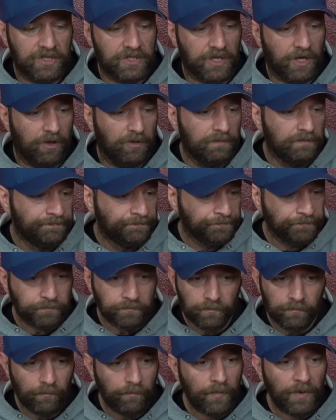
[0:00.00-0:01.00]
So
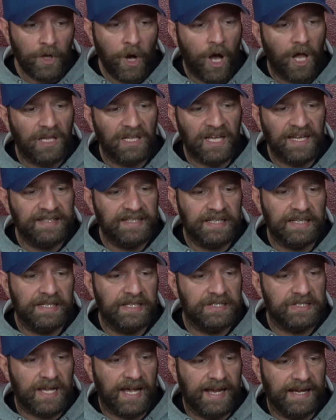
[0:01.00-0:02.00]
all I did
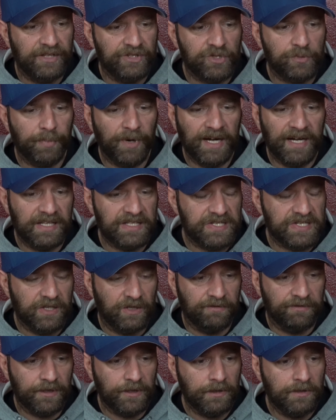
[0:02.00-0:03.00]
is I sprayed it
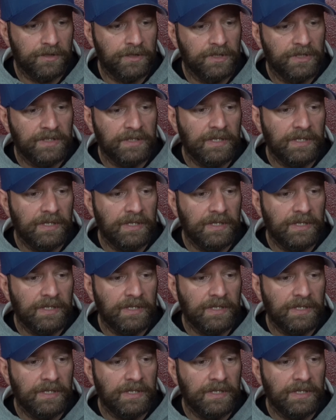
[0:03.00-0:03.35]
silver